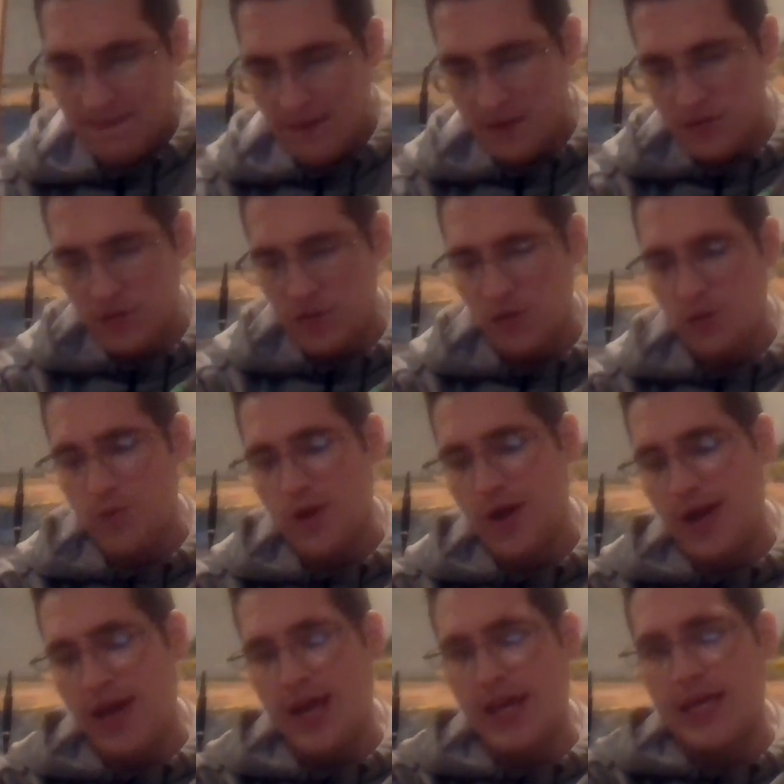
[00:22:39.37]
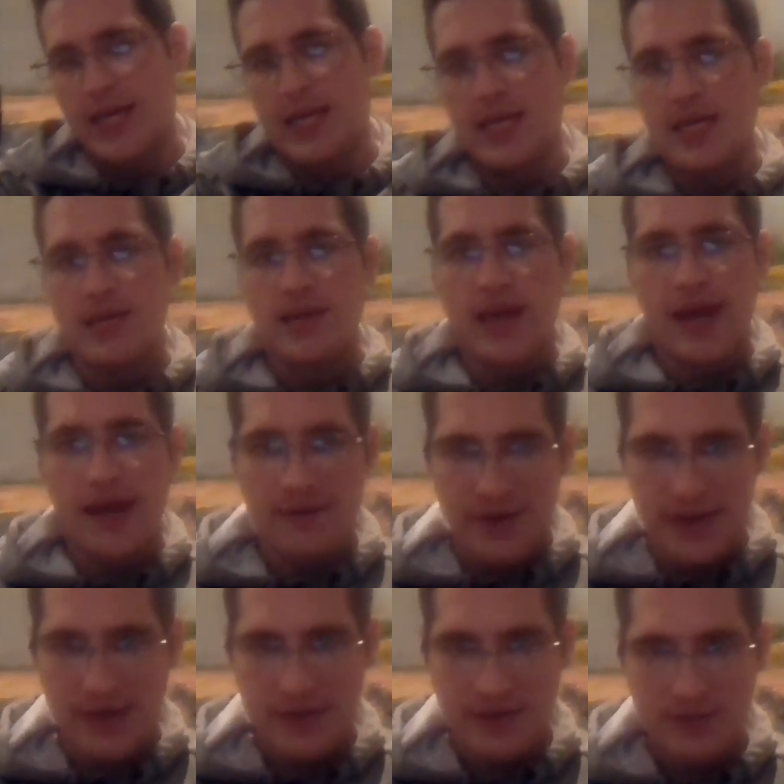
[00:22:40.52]
so King
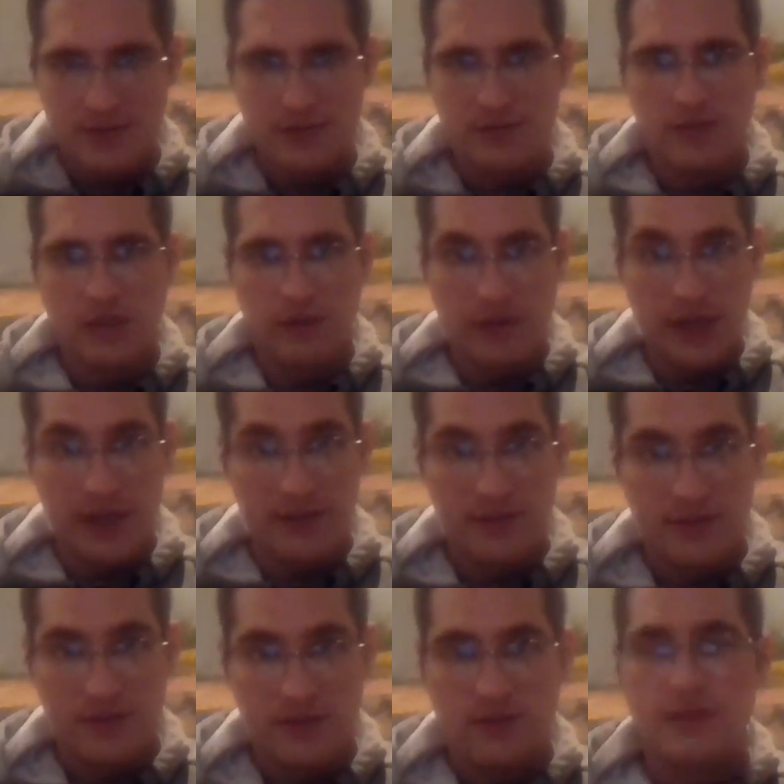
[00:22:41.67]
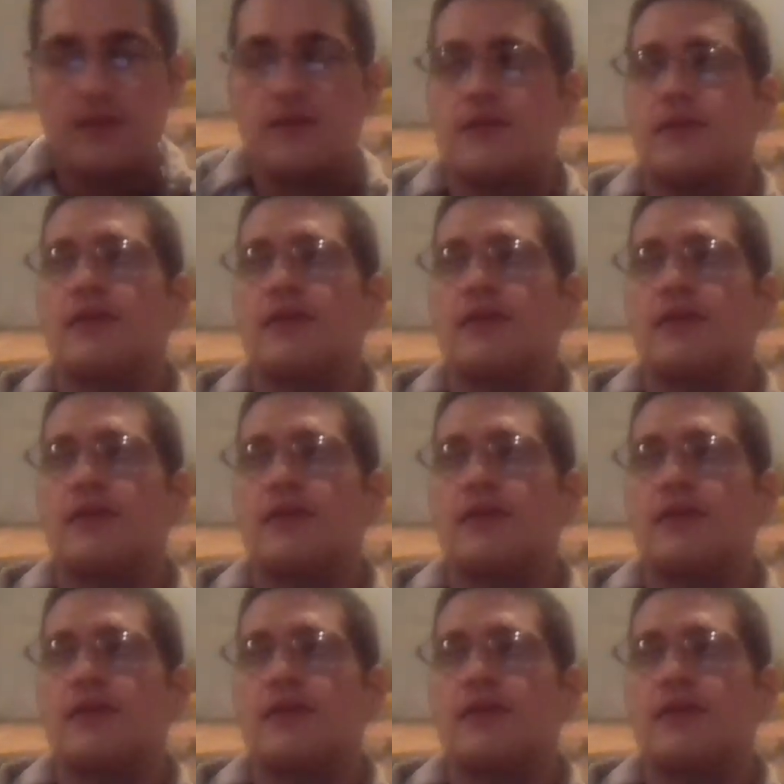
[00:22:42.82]
Herod the Great, all